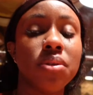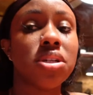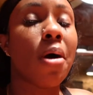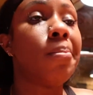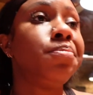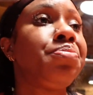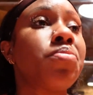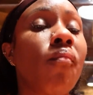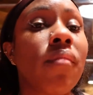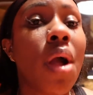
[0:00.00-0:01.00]
Y'all,
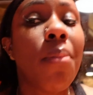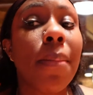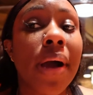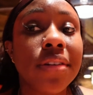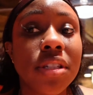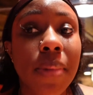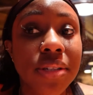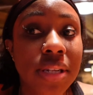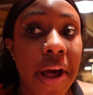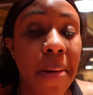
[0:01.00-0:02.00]
My battery's
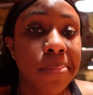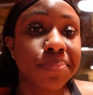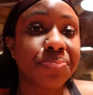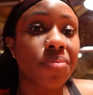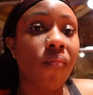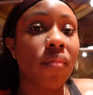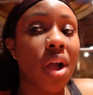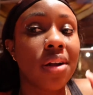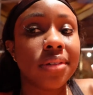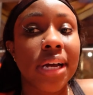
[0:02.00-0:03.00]
about to die.
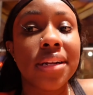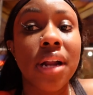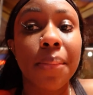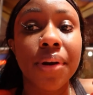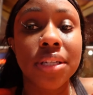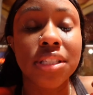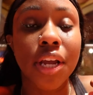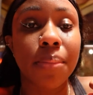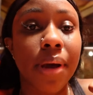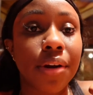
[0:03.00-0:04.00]
I did not bring a
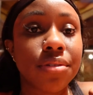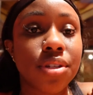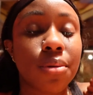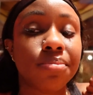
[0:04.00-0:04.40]
second battery, so